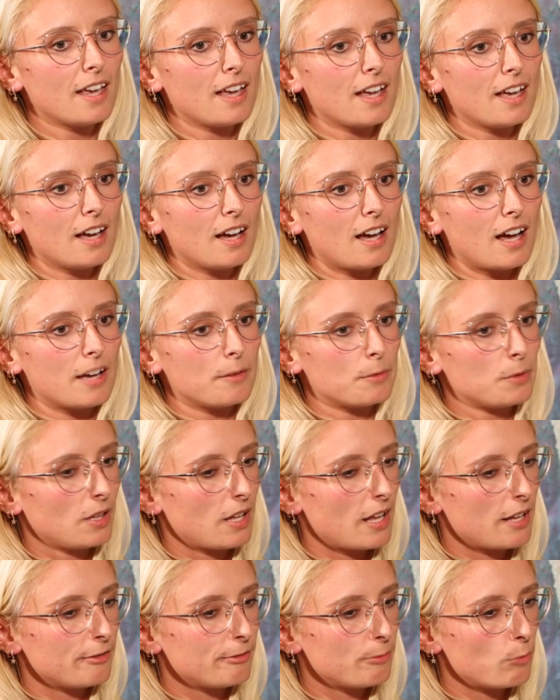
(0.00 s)
I will
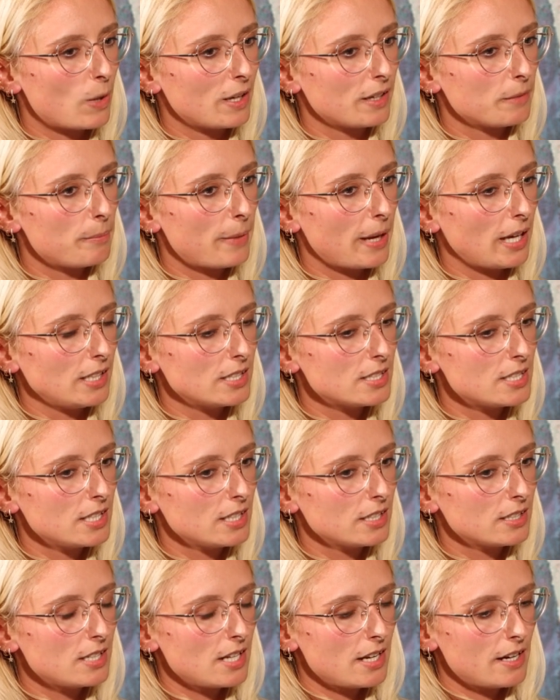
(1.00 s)
have one painting
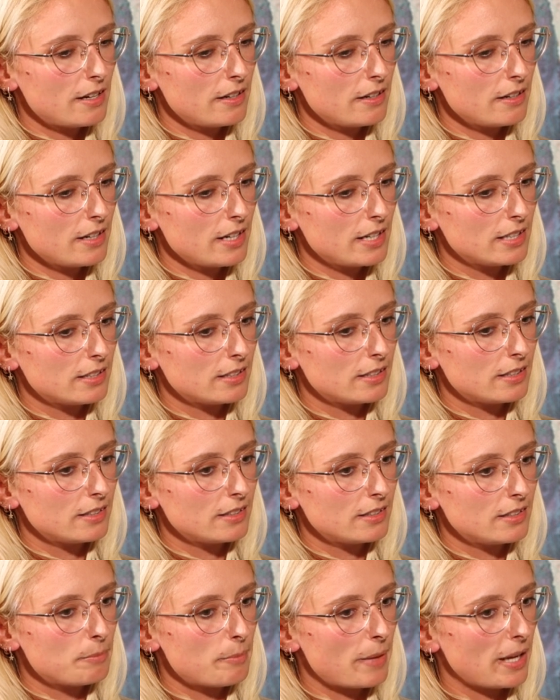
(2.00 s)
there, and the
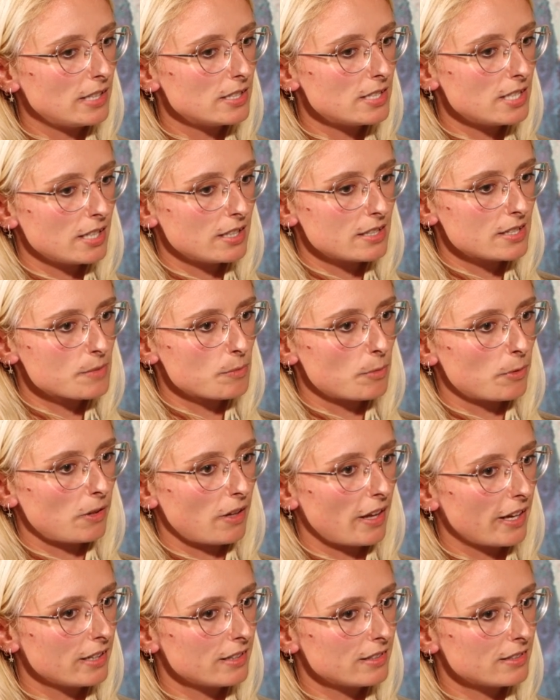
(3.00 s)
painting is more
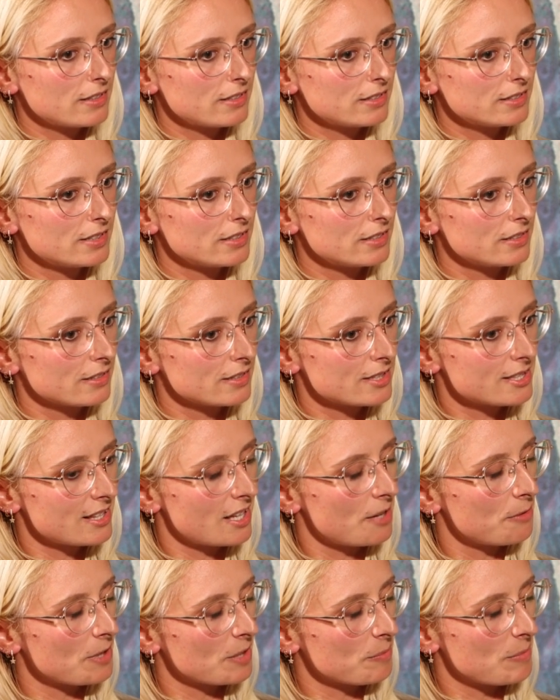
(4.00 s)
like the
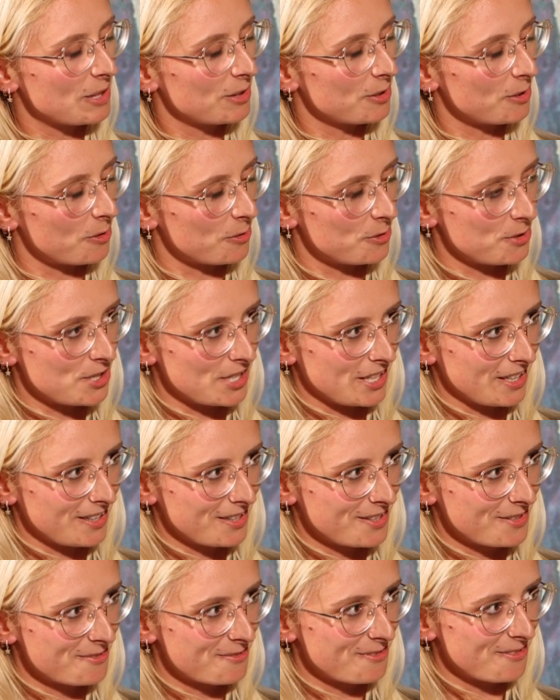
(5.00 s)
Slavic mythology
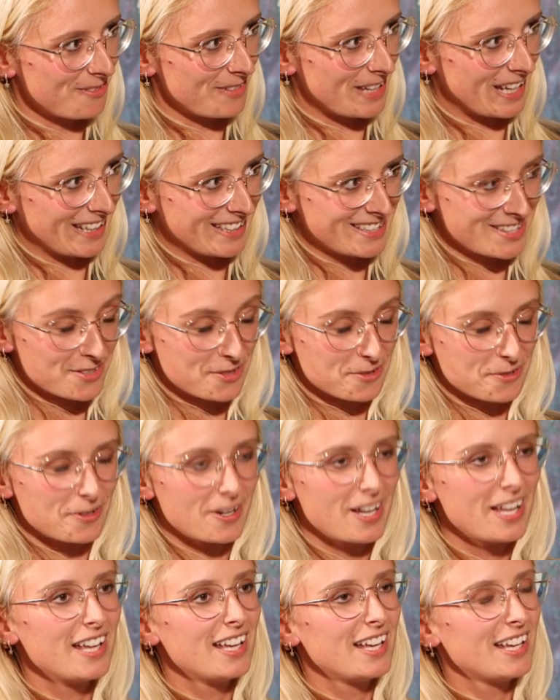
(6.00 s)
thing. So
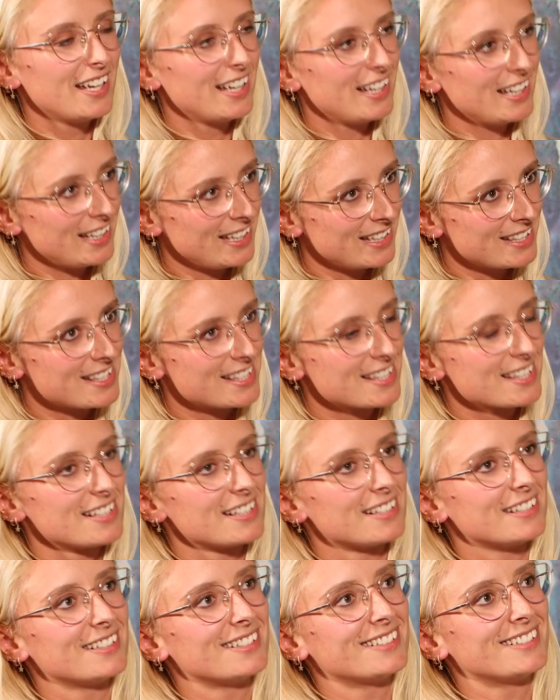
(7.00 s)
it's
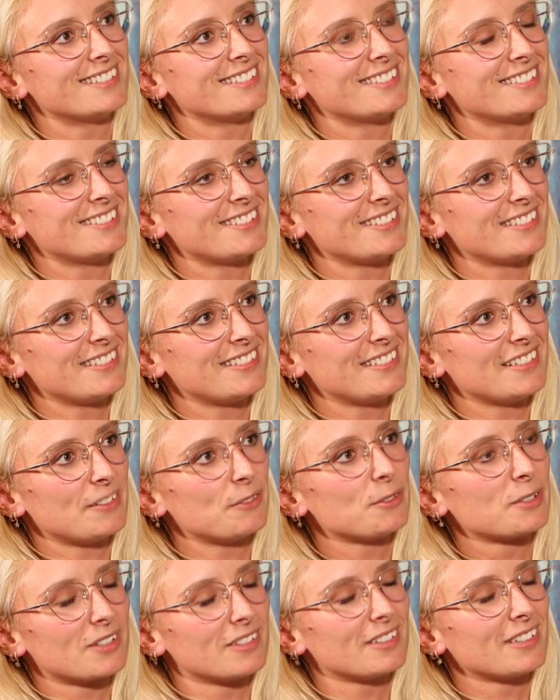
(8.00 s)
what
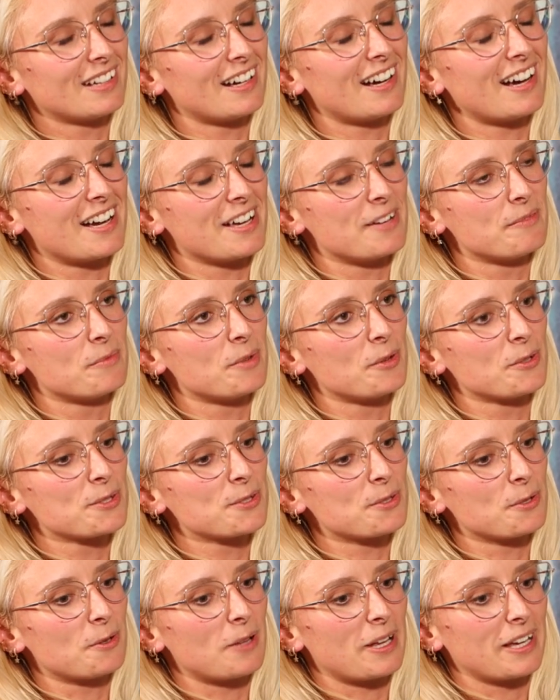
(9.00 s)
I'm also
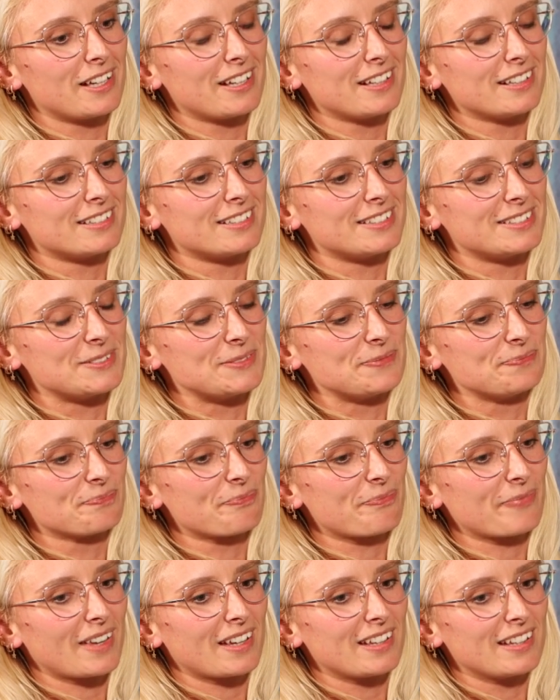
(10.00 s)
like
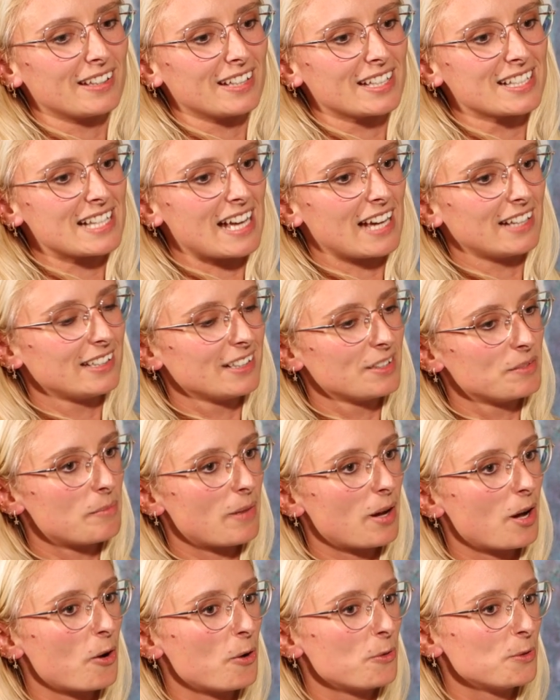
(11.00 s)
exciting
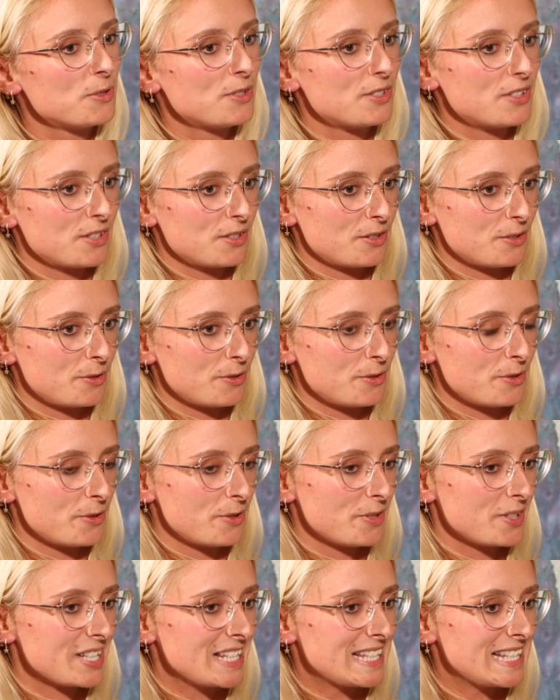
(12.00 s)
about to
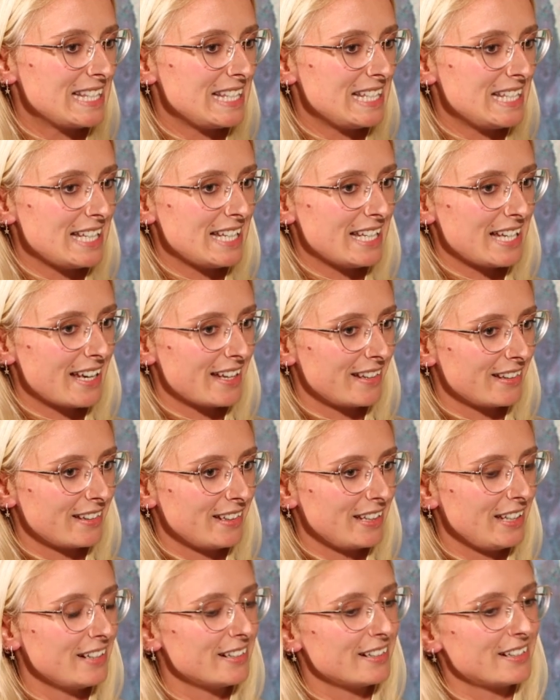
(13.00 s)
see and
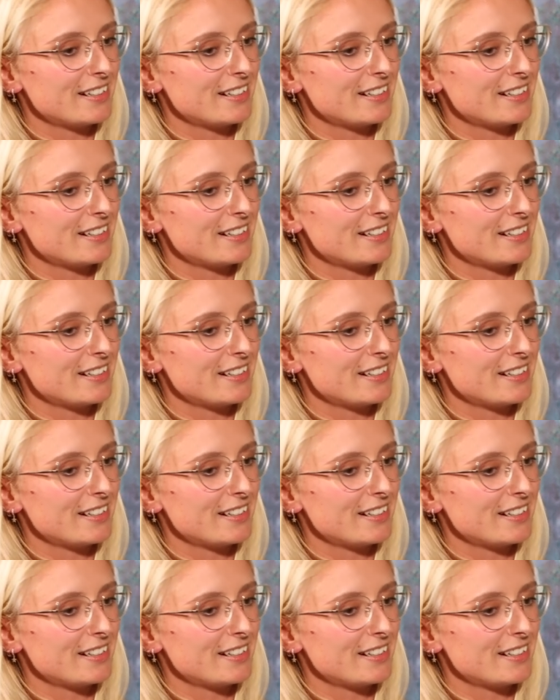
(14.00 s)
hear